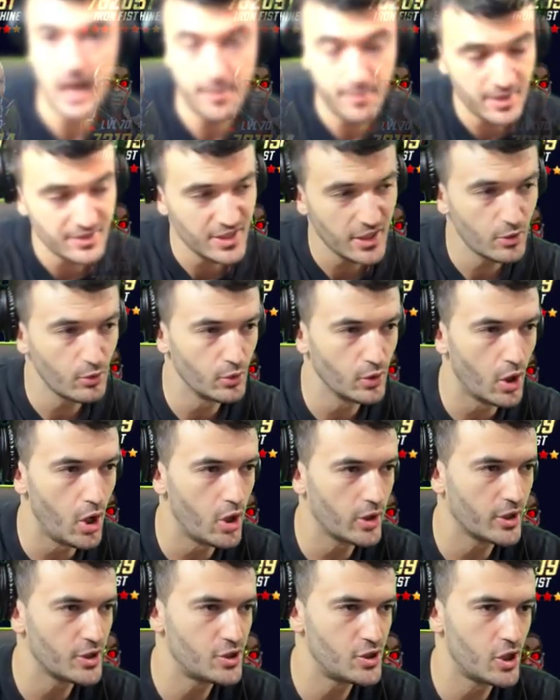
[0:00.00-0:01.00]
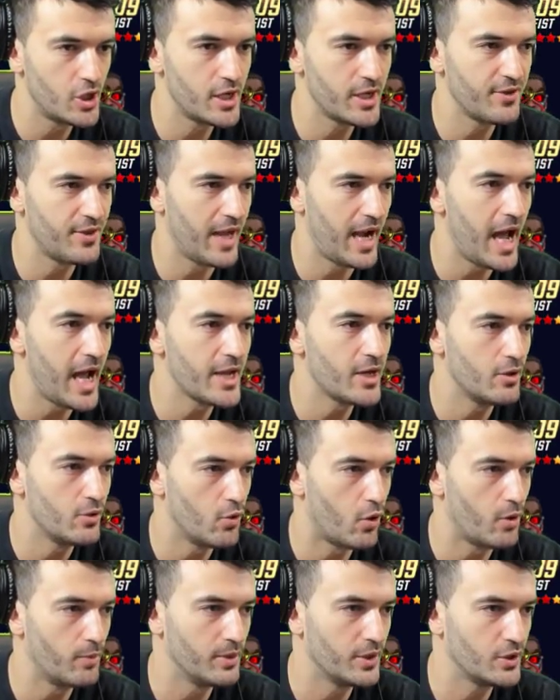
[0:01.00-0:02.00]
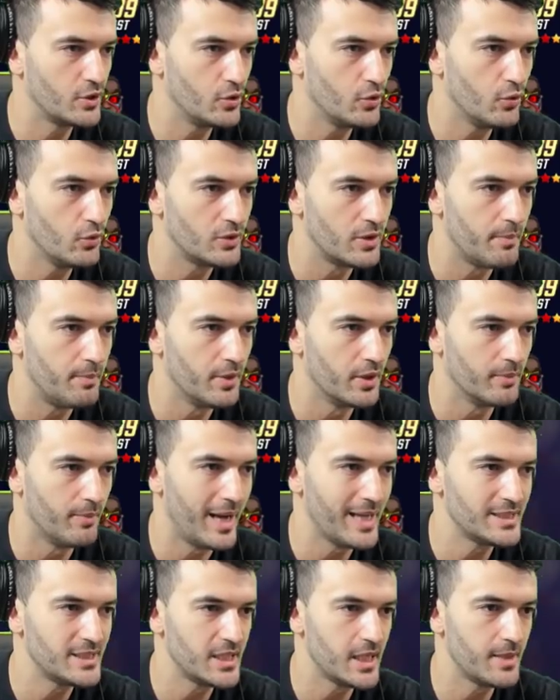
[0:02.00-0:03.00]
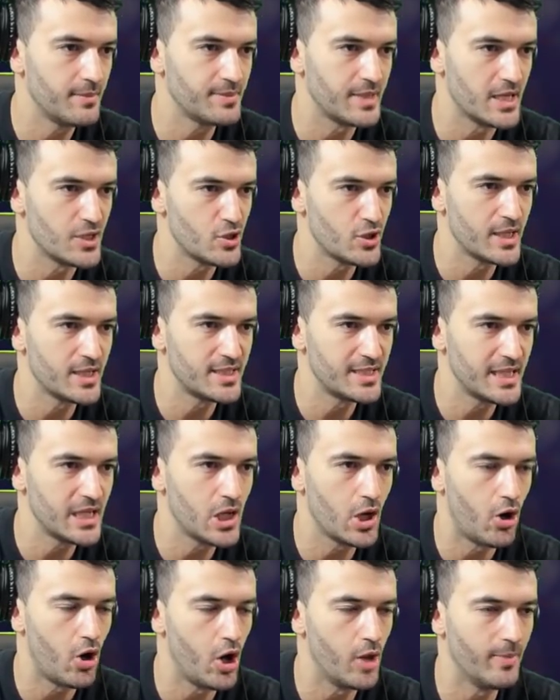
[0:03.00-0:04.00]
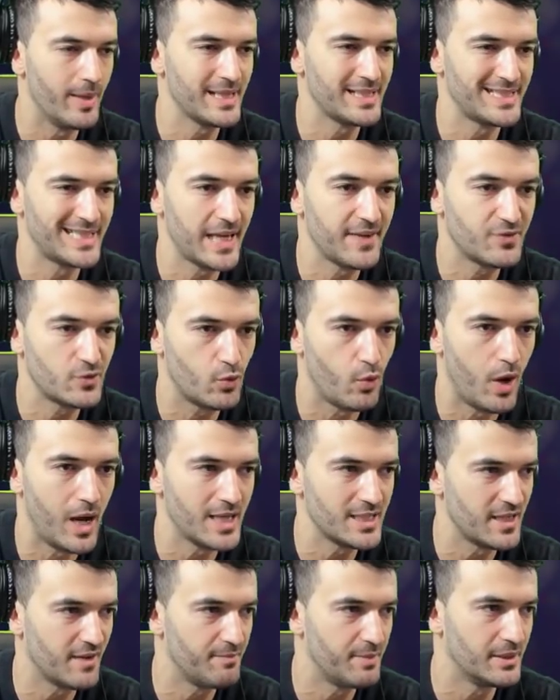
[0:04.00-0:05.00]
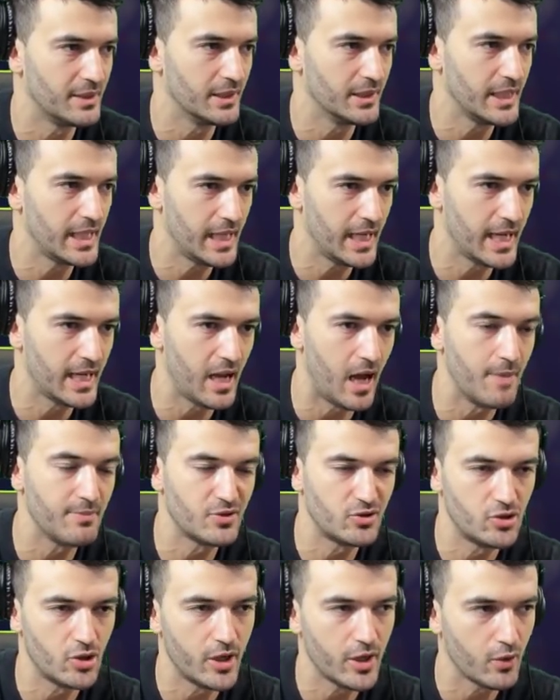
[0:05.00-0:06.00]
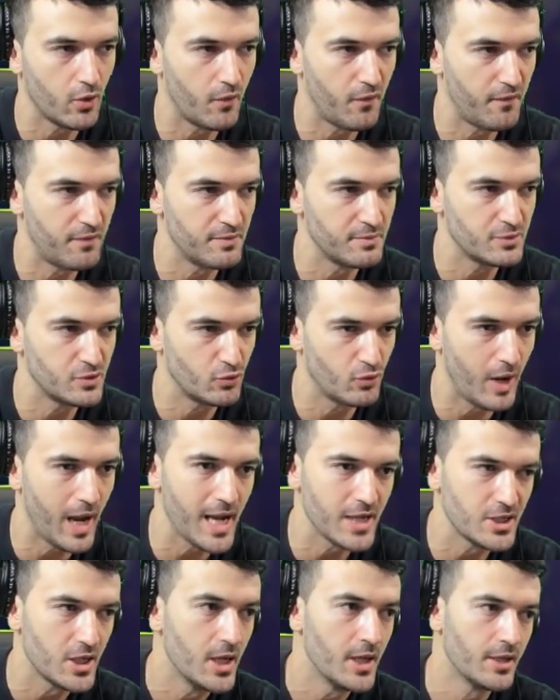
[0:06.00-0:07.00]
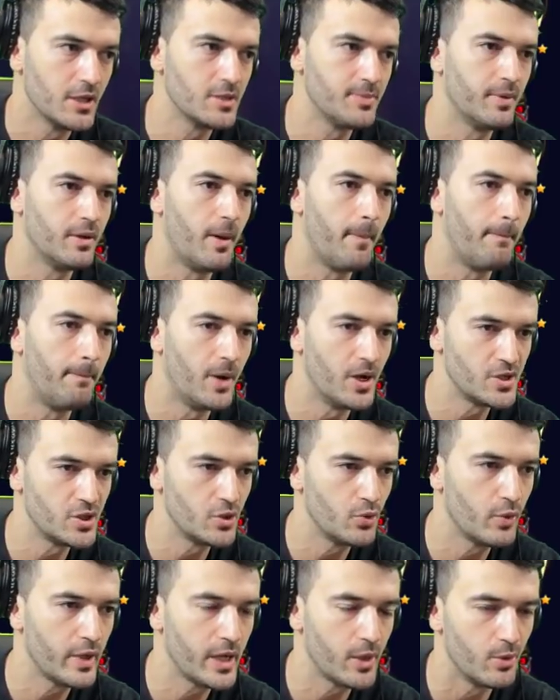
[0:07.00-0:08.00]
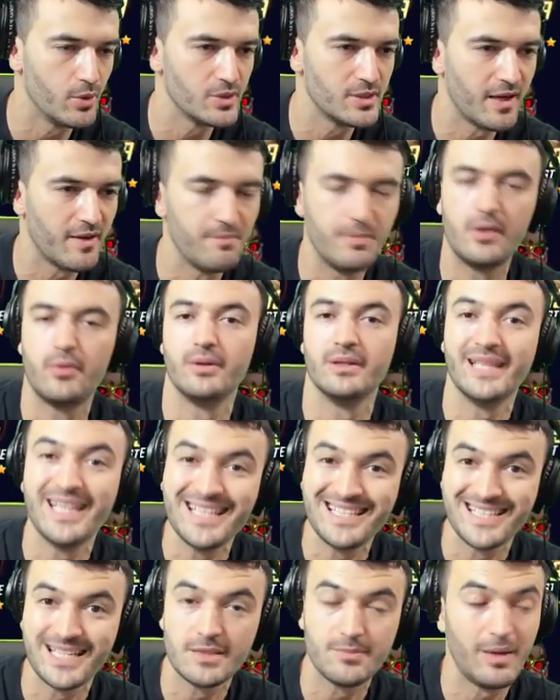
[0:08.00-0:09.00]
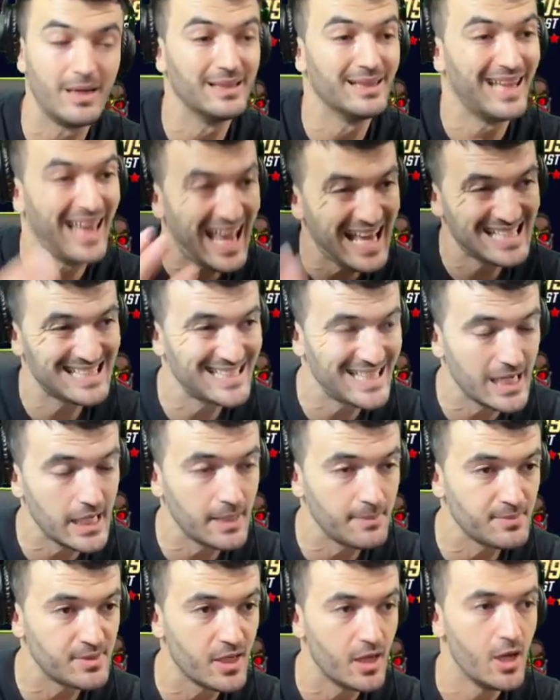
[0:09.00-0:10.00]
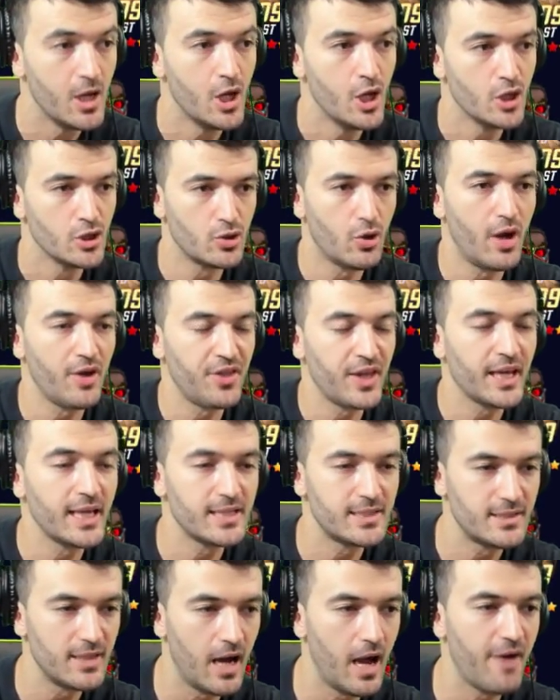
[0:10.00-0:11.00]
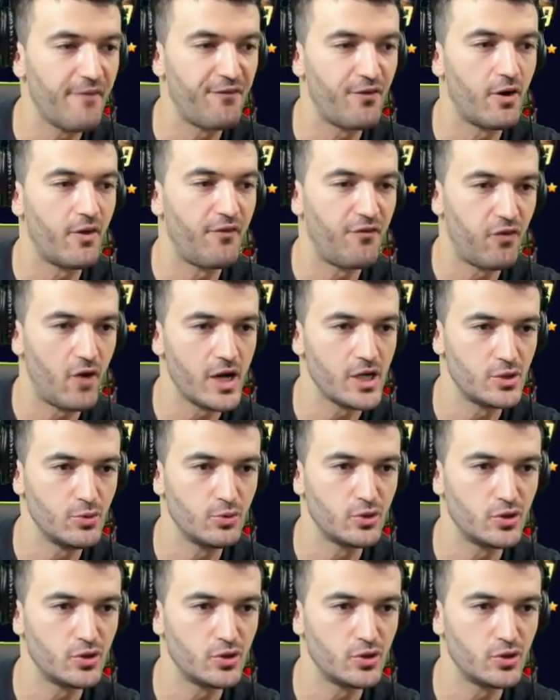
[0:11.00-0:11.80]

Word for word: I'm gonna take you along a journey that I normally do to build my teams. As you can see, all my save squads have been deleted. I'm starting over from scratch. There's been a bunch of new heroes that have been released since my last teams, so I think it's time for a fresh new